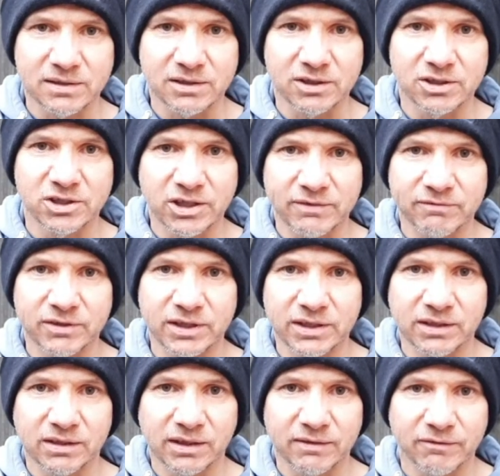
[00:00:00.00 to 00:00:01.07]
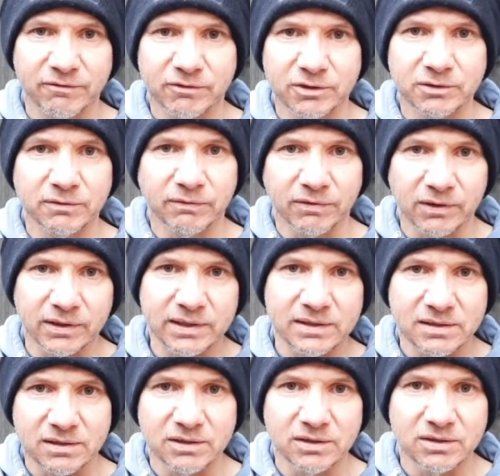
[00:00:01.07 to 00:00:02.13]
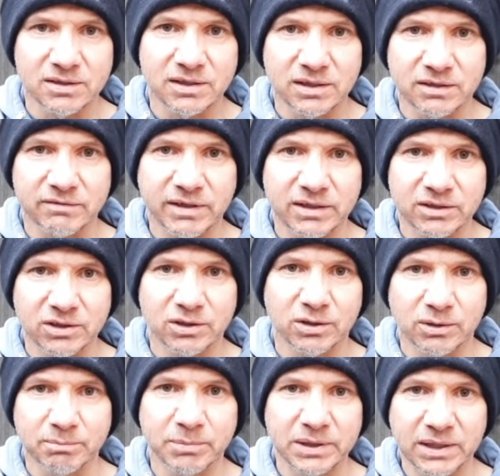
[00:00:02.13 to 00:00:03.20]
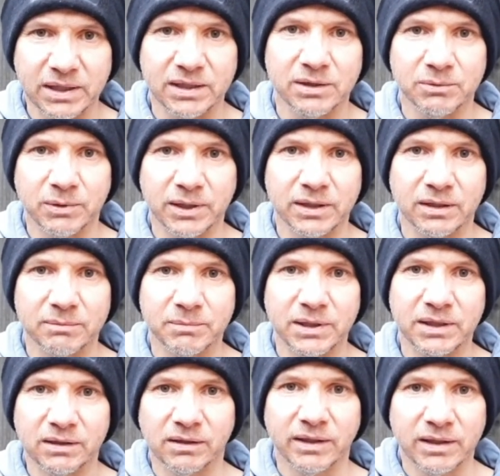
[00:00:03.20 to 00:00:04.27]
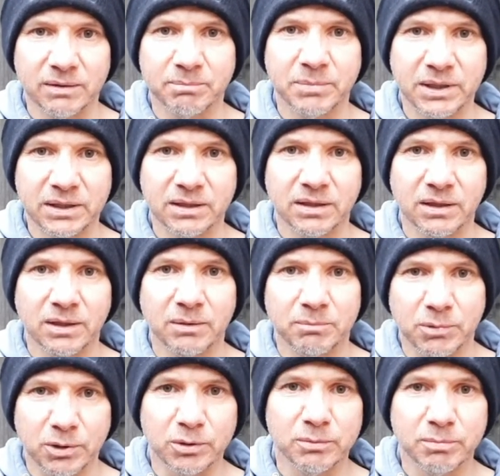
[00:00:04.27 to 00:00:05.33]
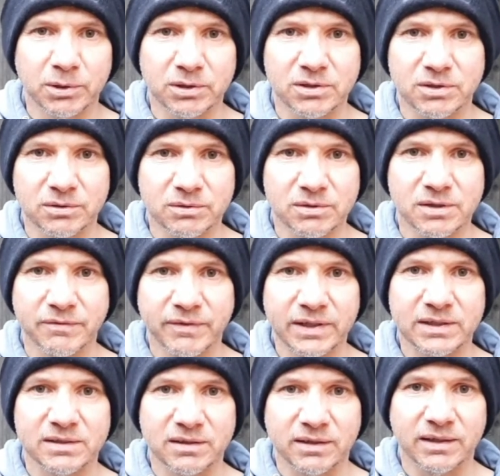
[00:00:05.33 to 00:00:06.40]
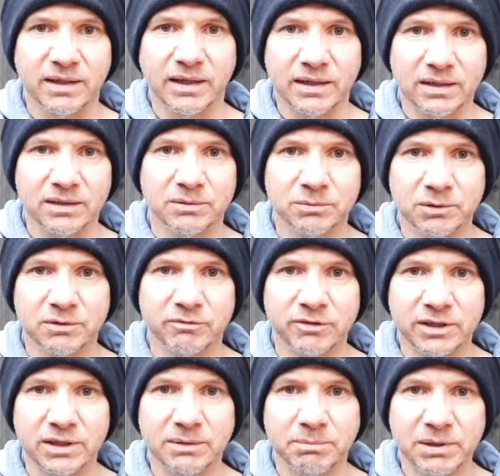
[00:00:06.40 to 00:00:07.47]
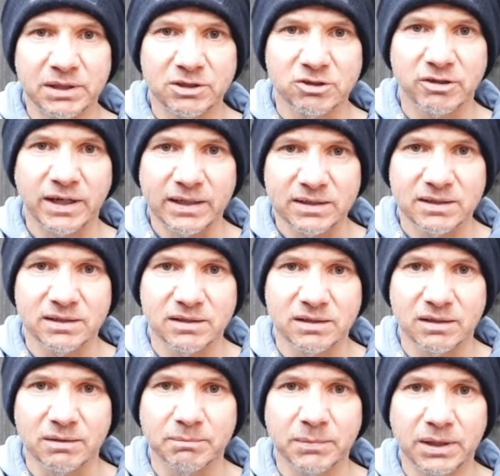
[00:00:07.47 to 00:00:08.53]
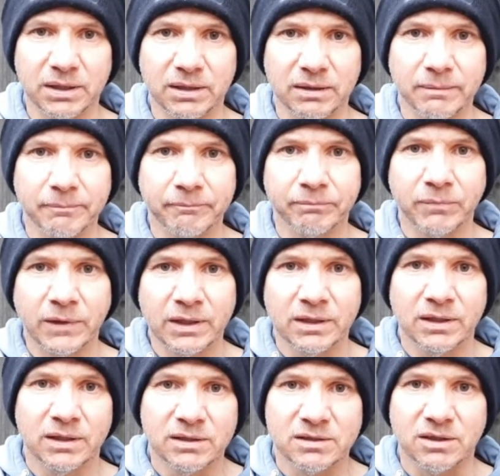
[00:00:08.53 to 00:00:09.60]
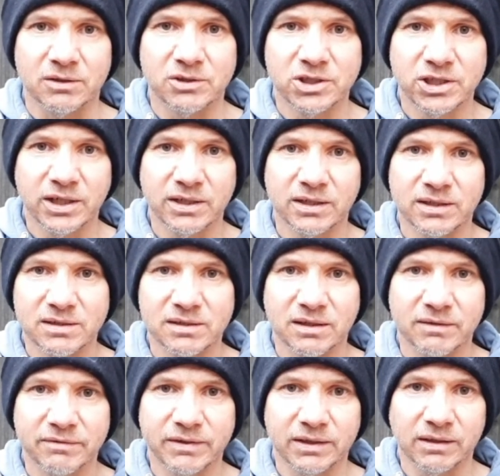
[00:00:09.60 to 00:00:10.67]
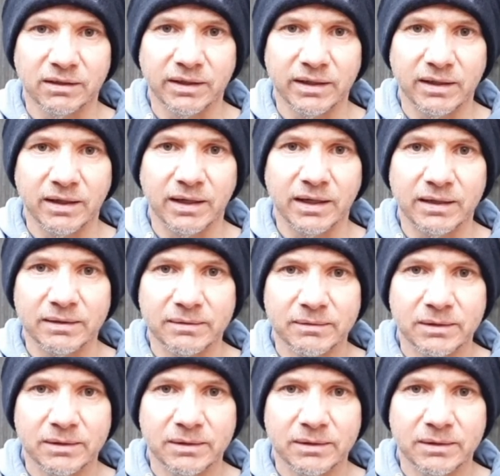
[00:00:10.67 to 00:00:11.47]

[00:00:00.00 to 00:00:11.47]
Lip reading: that you generally, like fruit flies that you see around your hot bin anyway. I mean like the big blue bottles, things like that, that would really be attracted to the meat. So check there's nothing like that.